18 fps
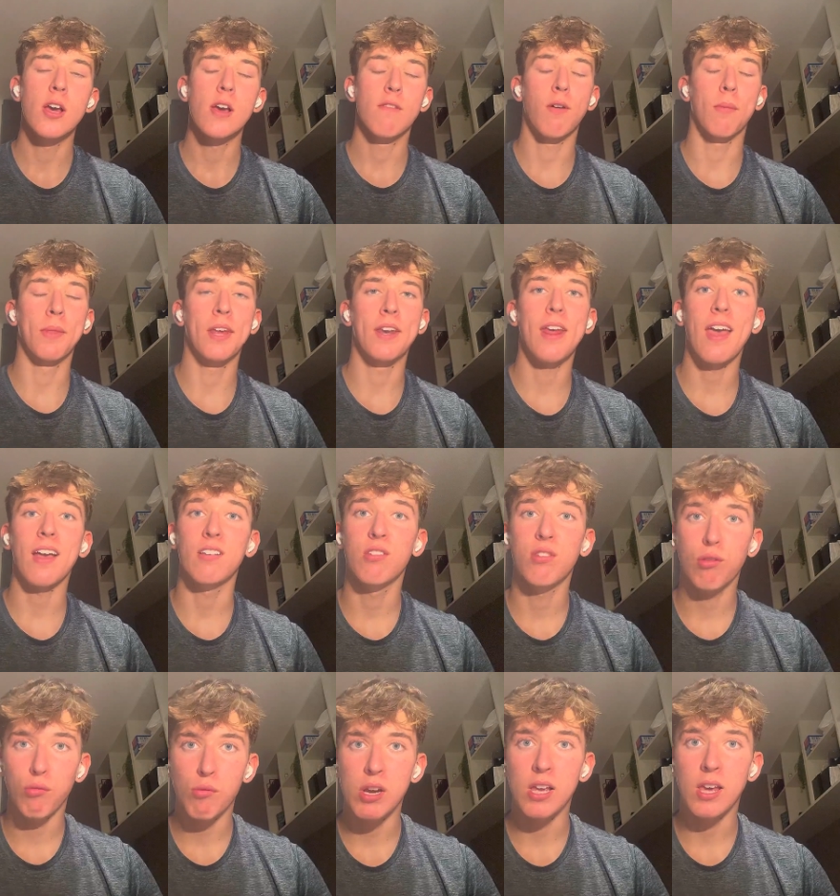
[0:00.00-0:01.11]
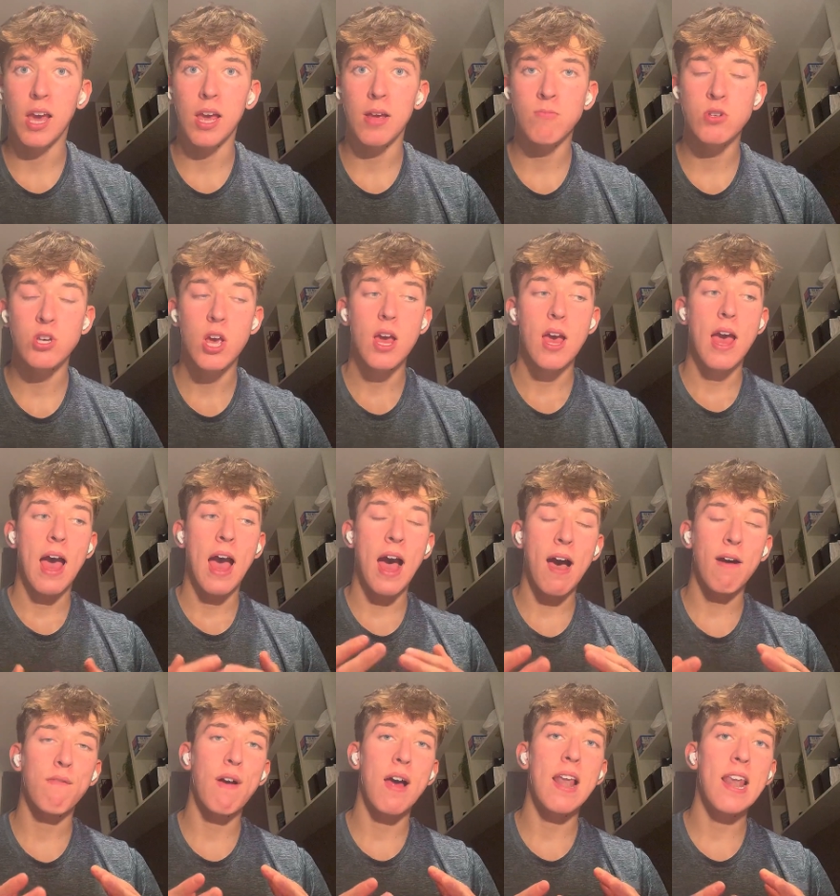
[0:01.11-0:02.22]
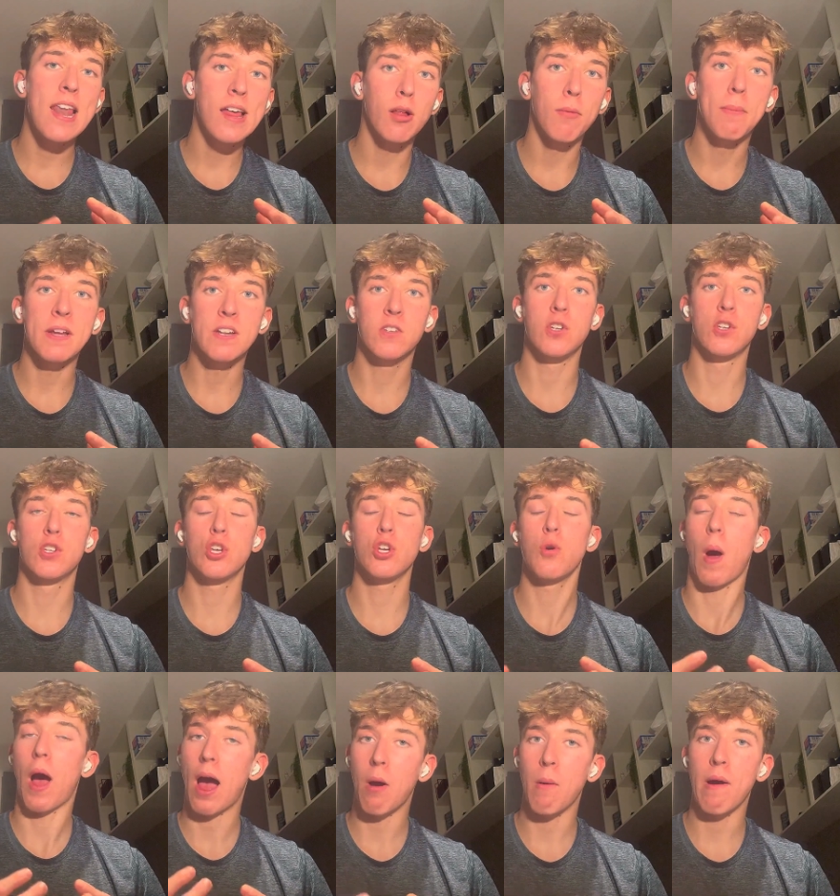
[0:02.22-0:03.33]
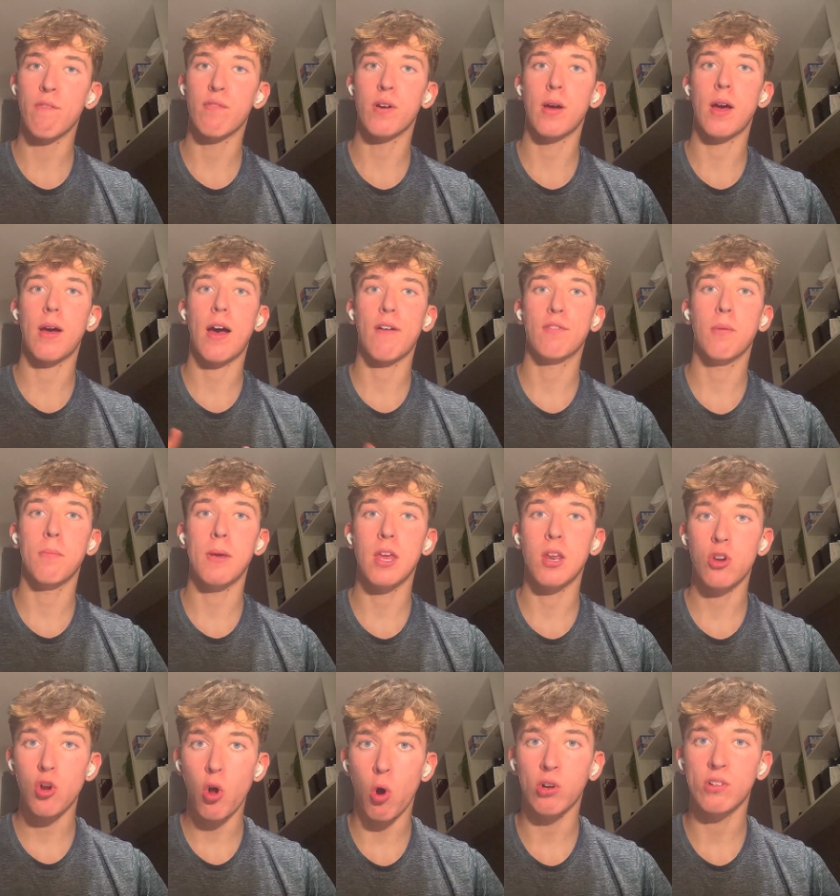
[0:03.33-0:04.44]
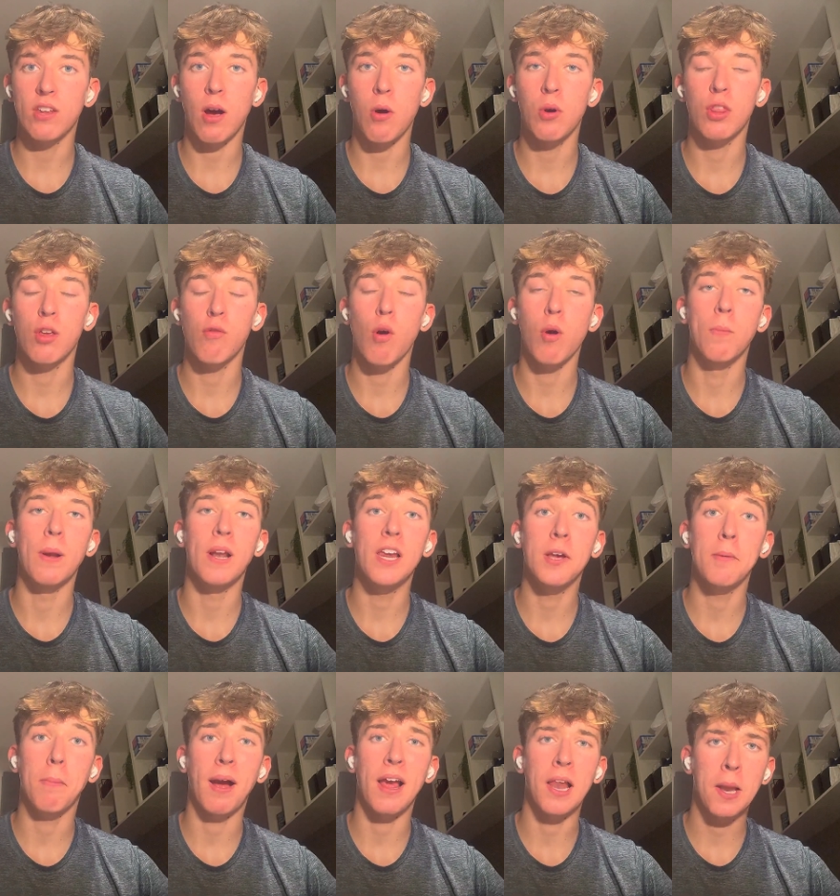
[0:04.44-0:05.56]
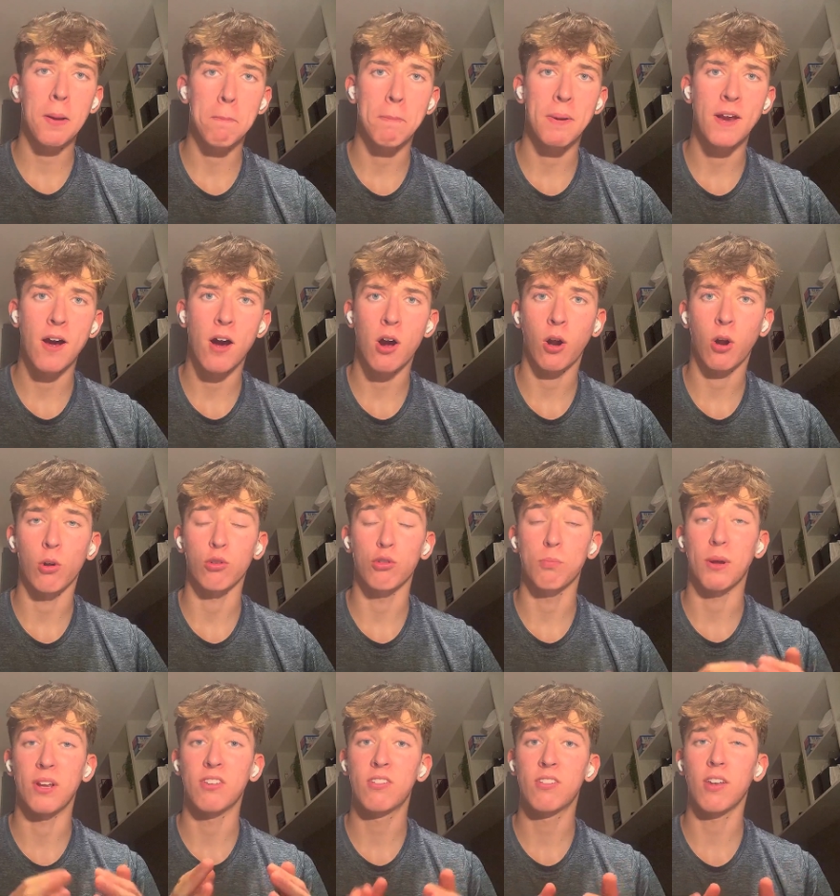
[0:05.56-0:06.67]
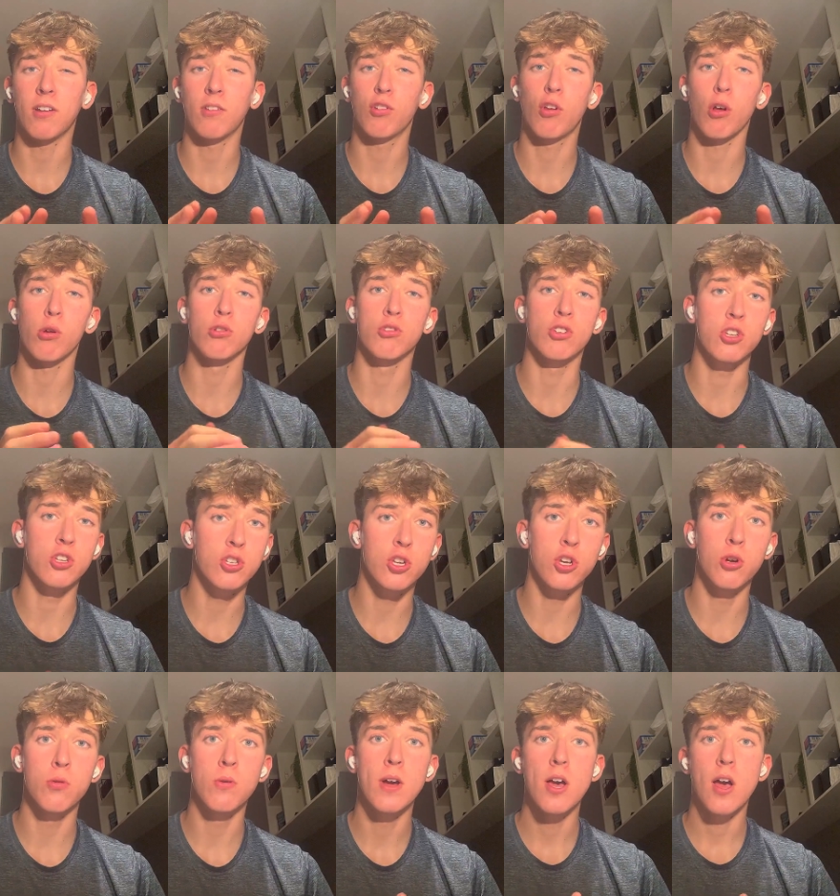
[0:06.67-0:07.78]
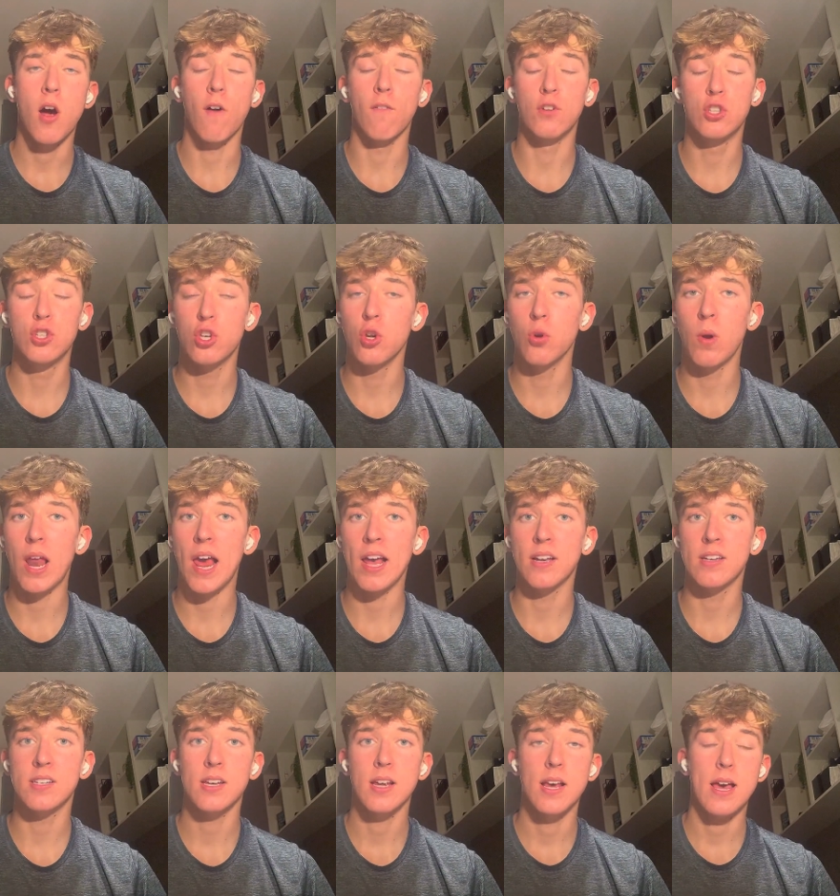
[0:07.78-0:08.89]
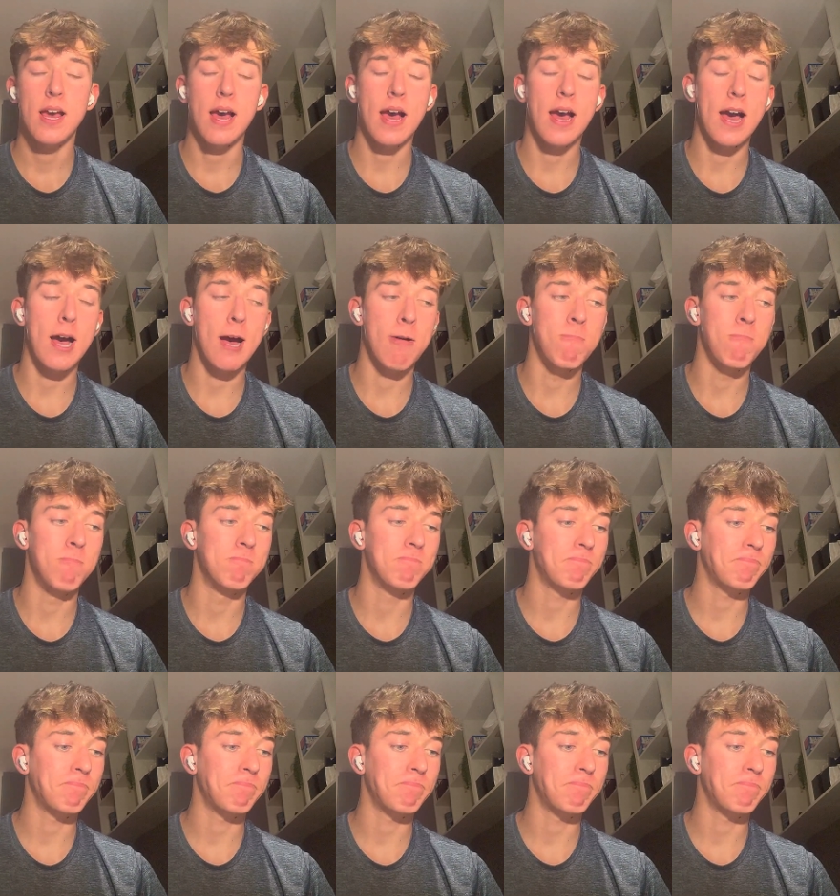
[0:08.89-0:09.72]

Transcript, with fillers: from their next three games, have a little bit to do. However, after being knocked out with the Europa League by Olympiacos by six goals to two over two legs, um,